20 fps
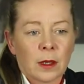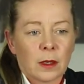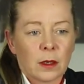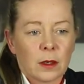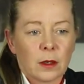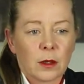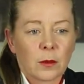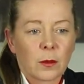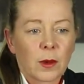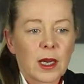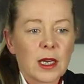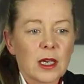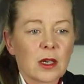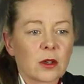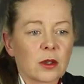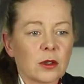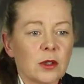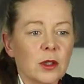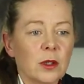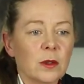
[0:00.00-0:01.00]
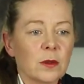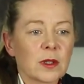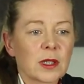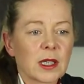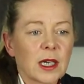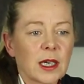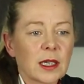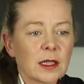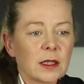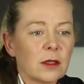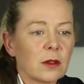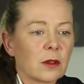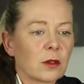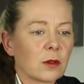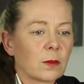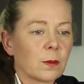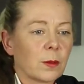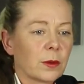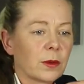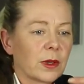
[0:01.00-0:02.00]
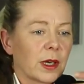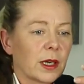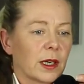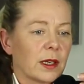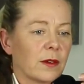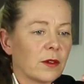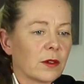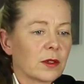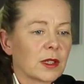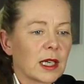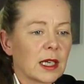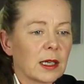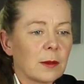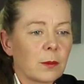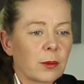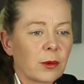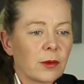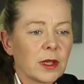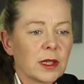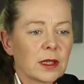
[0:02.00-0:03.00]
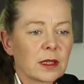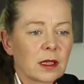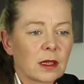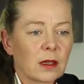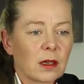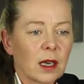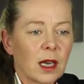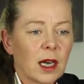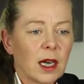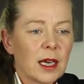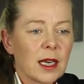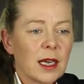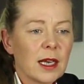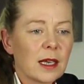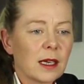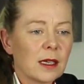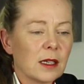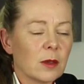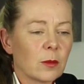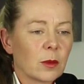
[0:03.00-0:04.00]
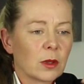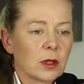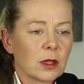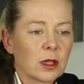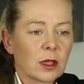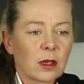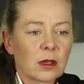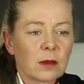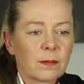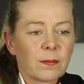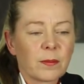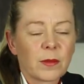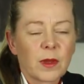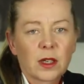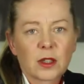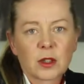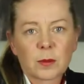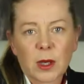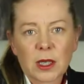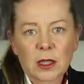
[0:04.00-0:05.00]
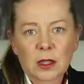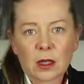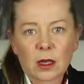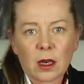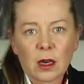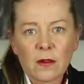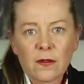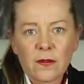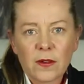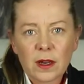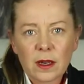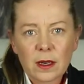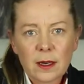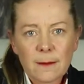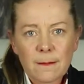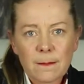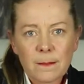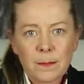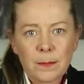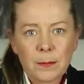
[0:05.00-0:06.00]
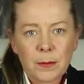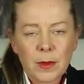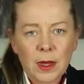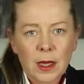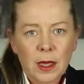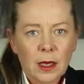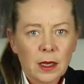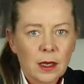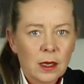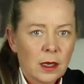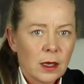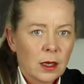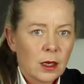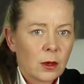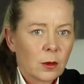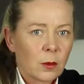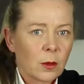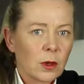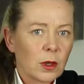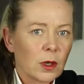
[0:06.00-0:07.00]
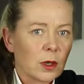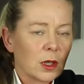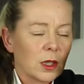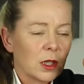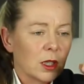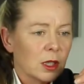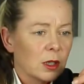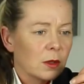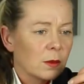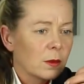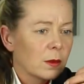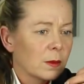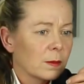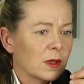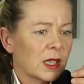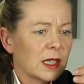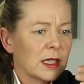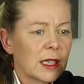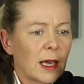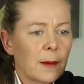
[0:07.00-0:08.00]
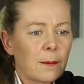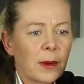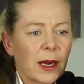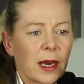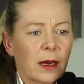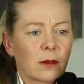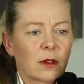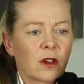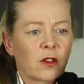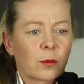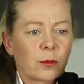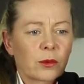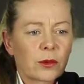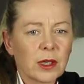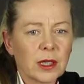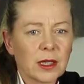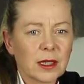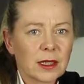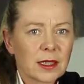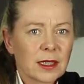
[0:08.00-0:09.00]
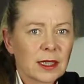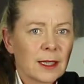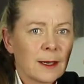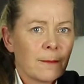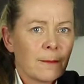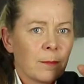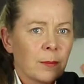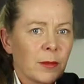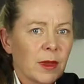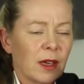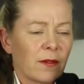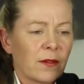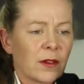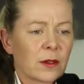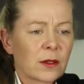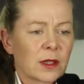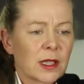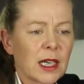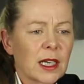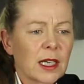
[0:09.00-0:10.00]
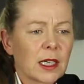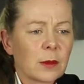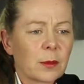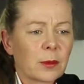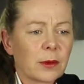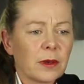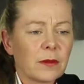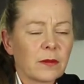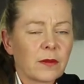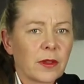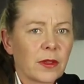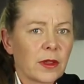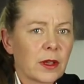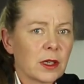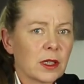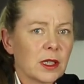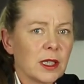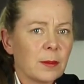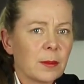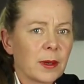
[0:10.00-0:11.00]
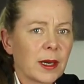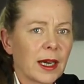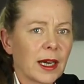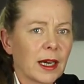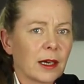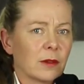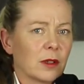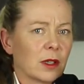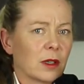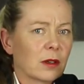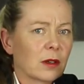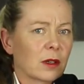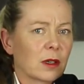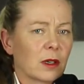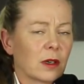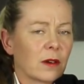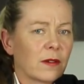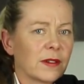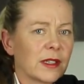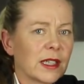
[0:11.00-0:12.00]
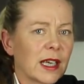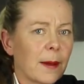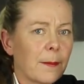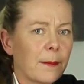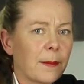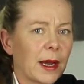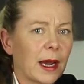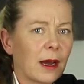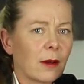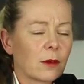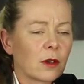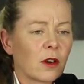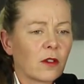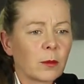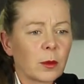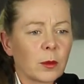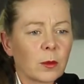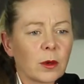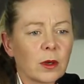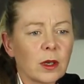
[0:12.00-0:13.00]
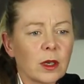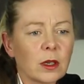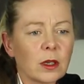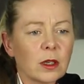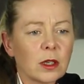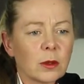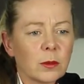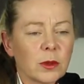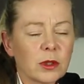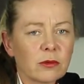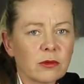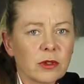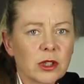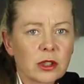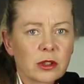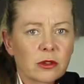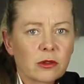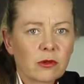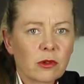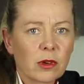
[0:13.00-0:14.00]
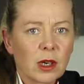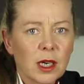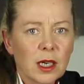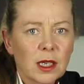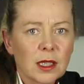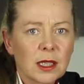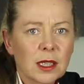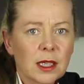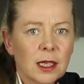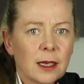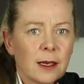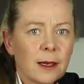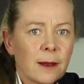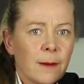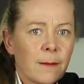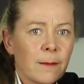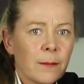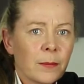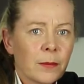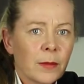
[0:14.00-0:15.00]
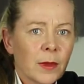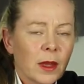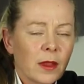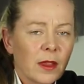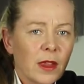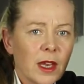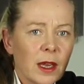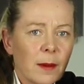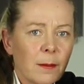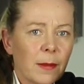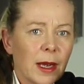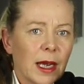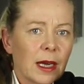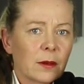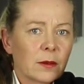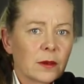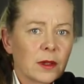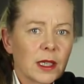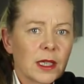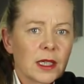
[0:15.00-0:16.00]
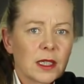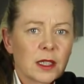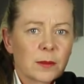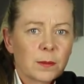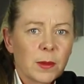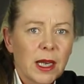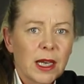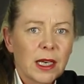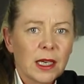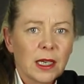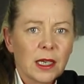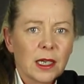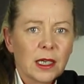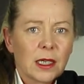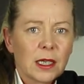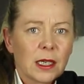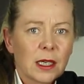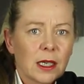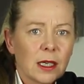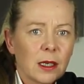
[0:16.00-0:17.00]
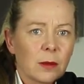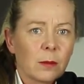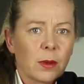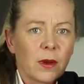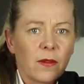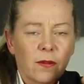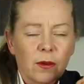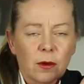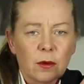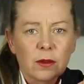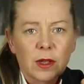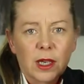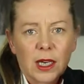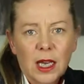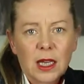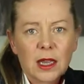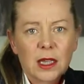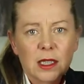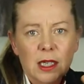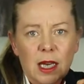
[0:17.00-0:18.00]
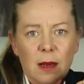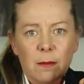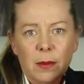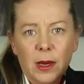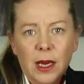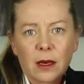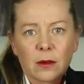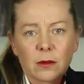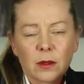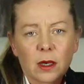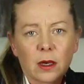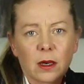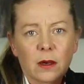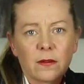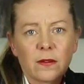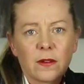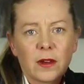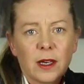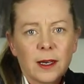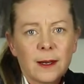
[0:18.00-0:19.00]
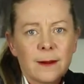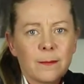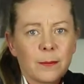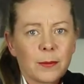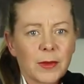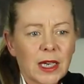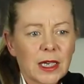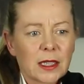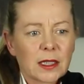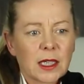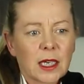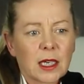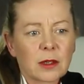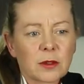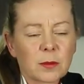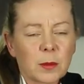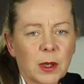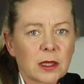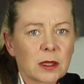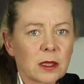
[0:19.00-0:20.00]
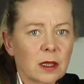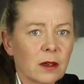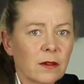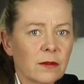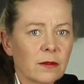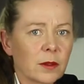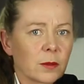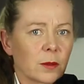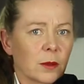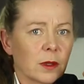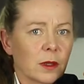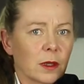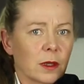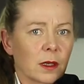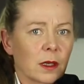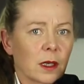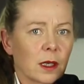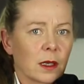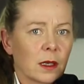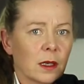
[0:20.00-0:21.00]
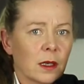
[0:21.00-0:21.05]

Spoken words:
And the way you could use that, you could put that, if you're selling prints online and you want a special offer, what you can do, say £10 off prints. Now, if you're selling a print for £30, you're not going to offer £10 off, but what you can do is restrict the amount they spend before they get the £10 off. And that's how special offers work.